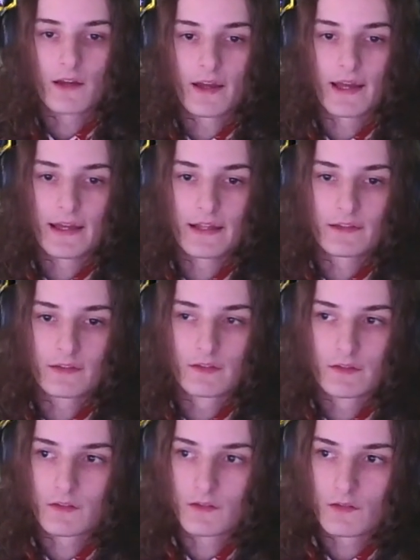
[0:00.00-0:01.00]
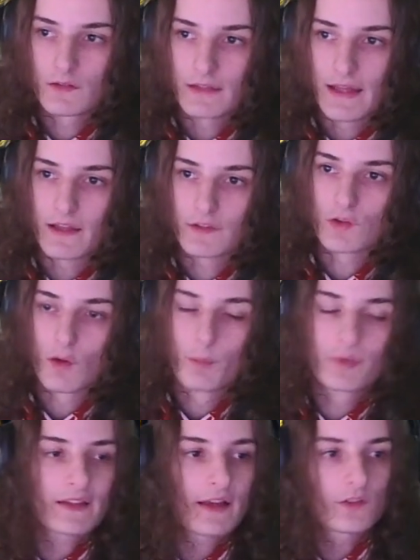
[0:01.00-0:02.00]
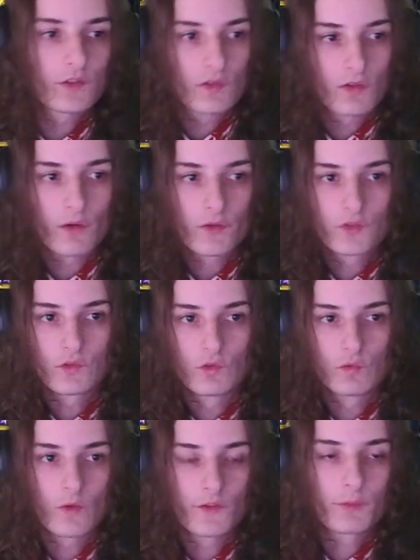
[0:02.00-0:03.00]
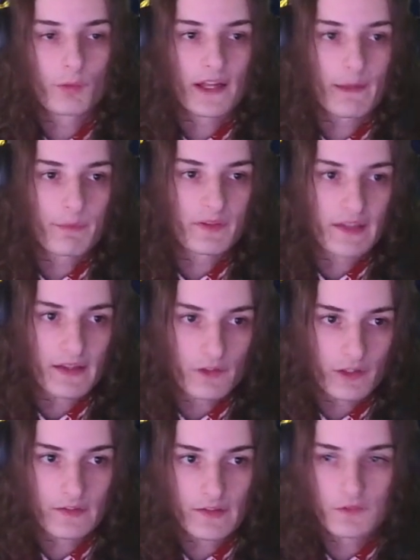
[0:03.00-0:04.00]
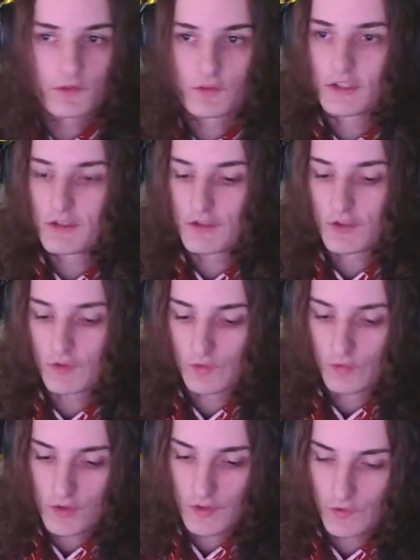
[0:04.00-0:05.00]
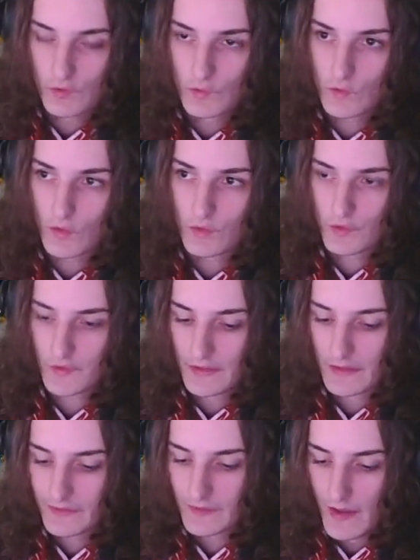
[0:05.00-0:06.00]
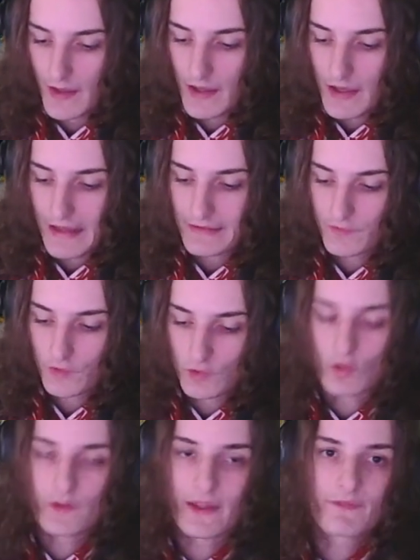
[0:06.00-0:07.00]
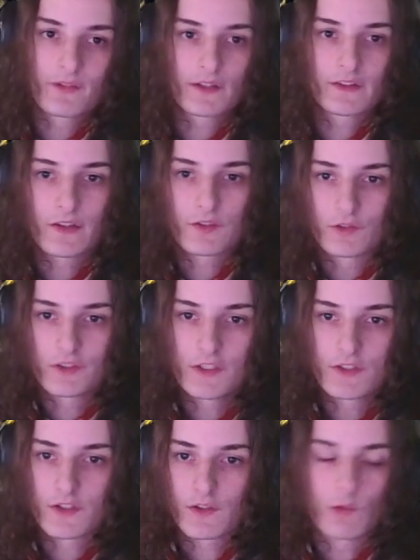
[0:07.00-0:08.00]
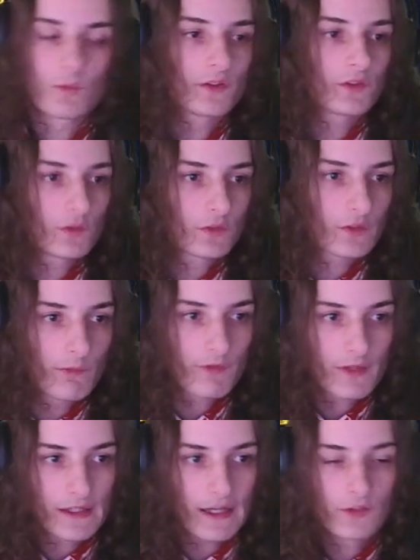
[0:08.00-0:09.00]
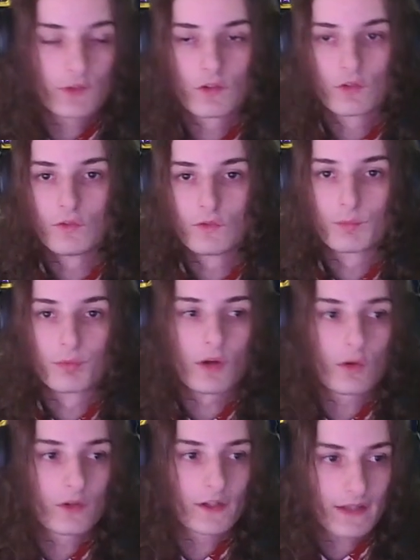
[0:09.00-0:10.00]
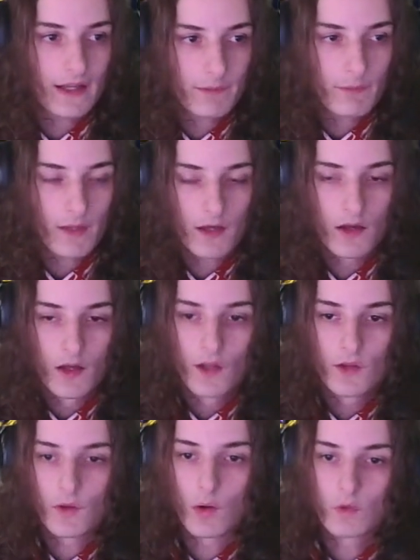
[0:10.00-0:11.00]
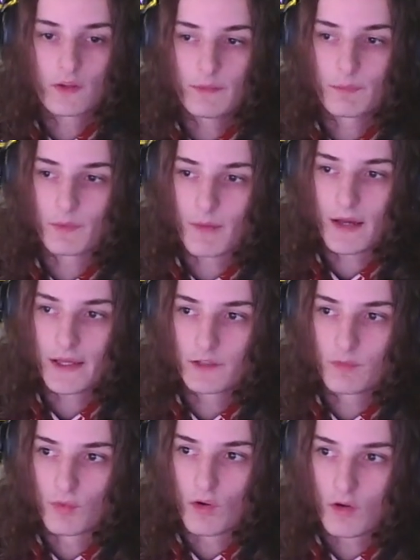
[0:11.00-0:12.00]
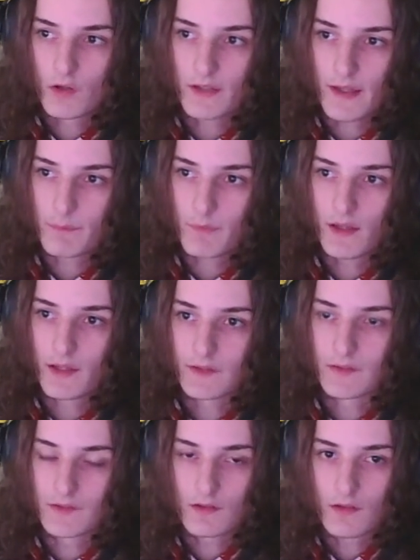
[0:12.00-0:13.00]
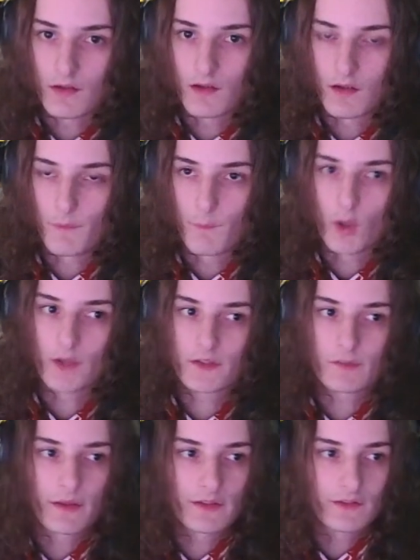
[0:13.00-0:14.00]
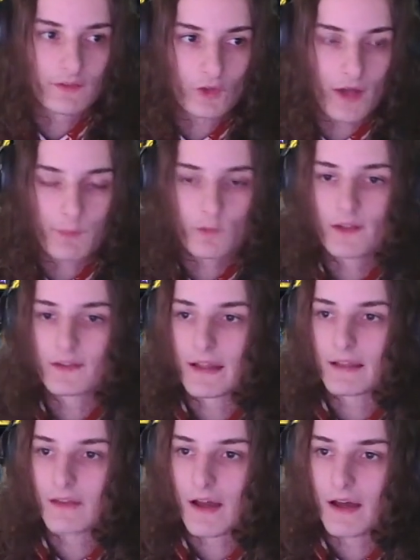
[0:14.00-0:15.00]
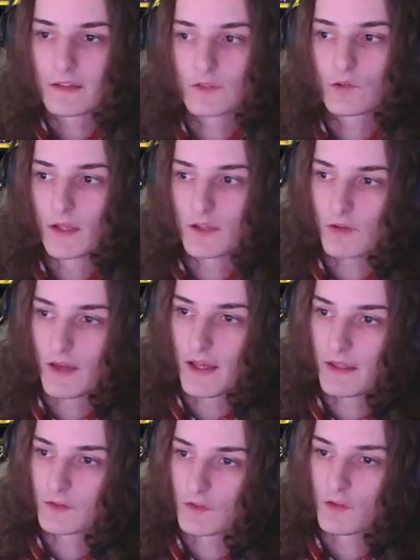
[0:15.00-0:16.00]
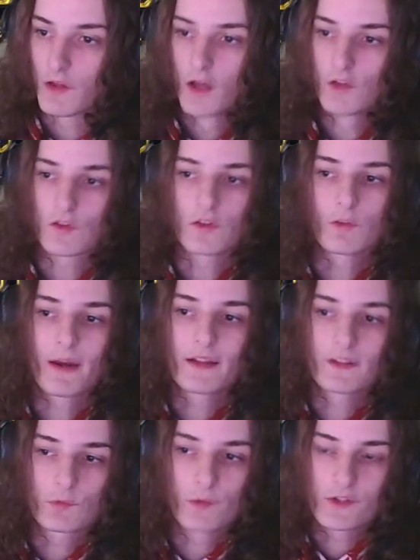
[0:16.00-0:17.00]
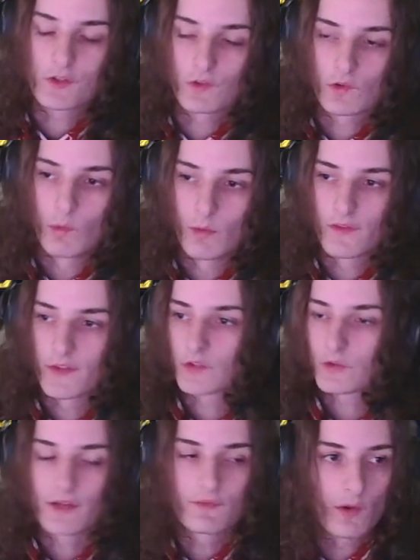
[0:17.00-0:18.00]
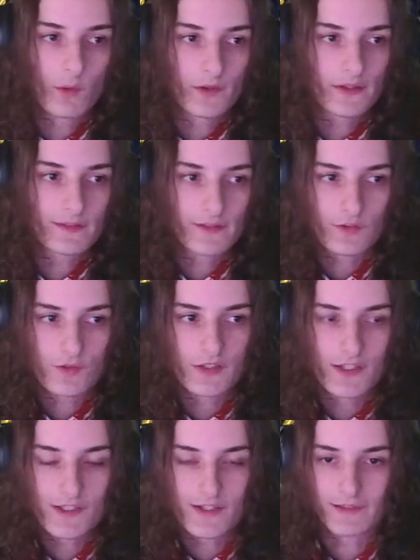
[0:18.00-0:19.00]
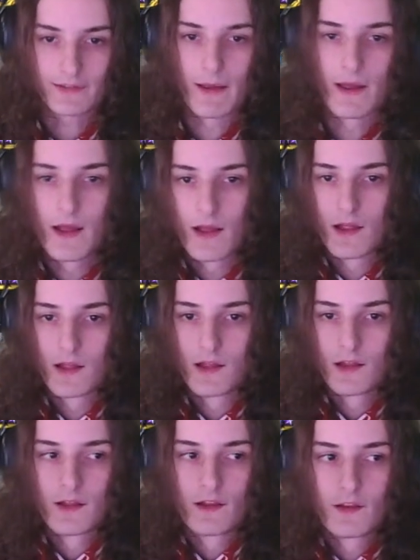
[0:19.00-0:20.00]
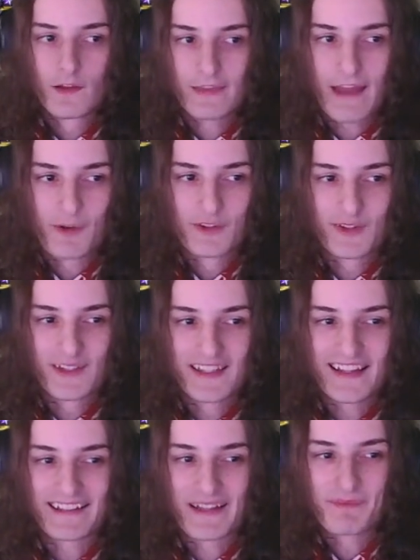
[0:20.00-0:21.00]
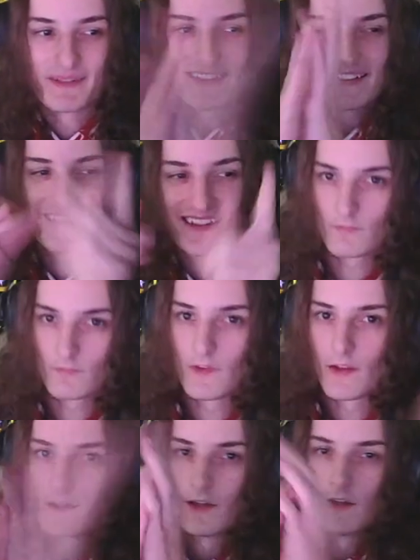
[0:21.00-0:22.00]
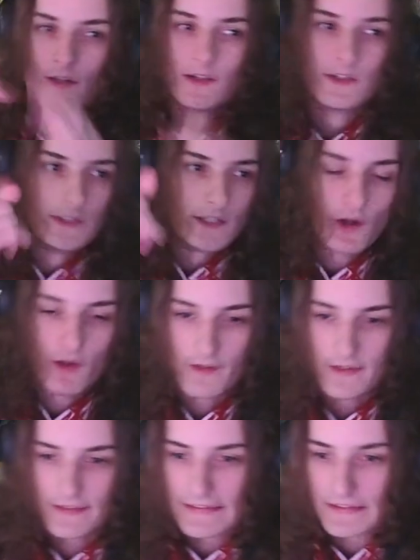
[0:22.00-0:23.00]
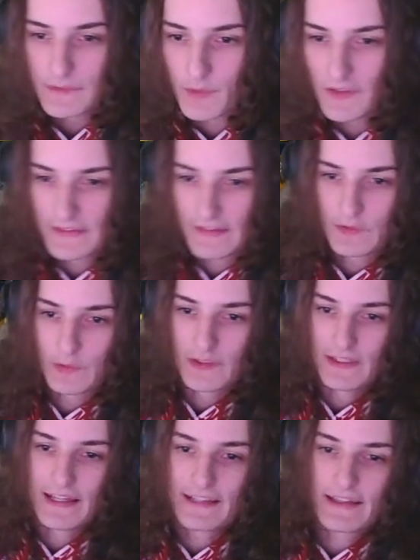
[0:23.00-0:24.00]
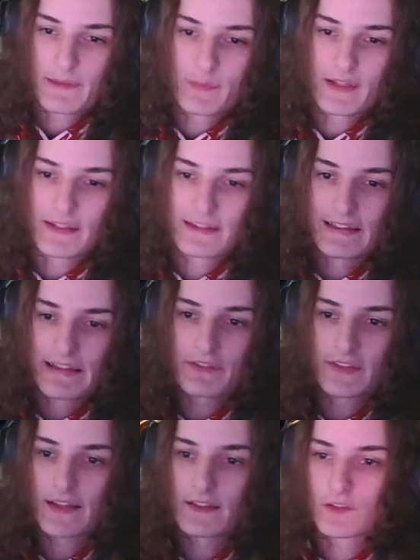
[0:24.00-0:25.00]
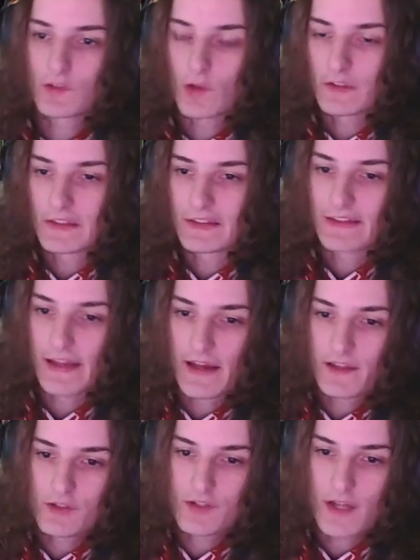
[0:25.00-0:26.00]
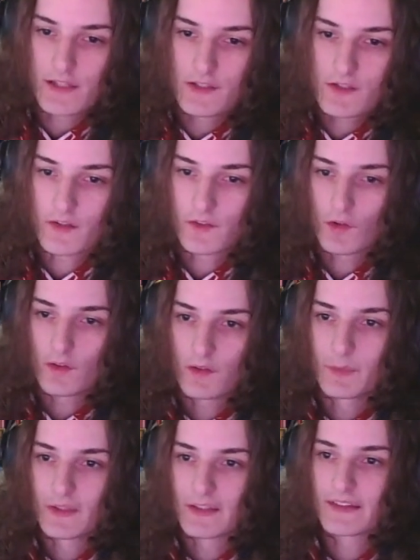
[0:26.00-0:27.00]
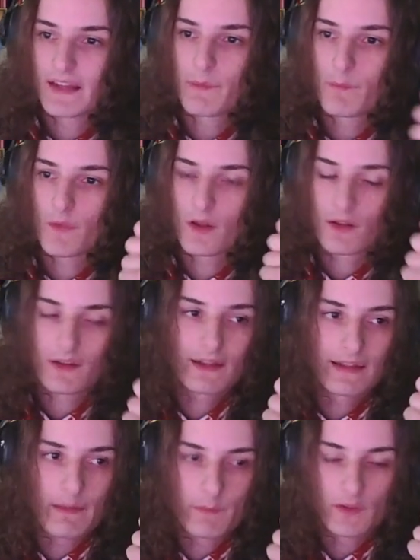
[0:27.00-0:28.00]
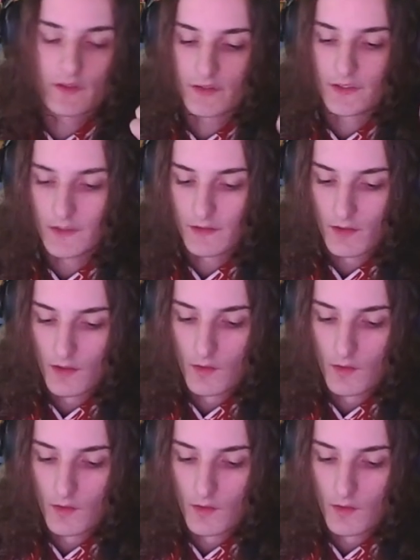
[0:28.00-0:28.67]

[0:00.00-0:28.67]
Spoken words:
and yeah, so besides your Dolores, you do want to bring up a second Ancestry Teachings to just use on your Silas. And if you don't have an Ancestry Teaching or want to use something else, you can use Broken Nightmare. Though keep in mind, Broken Nightmare is more expensive to upgrade and harder to get your hands on. So you might as well just go with the straightforward Ancestry Teachings. Now into the late game build. Alright, this brings us to the late game build. The left side is going to stay unchanged. It's going to be the same Calamity,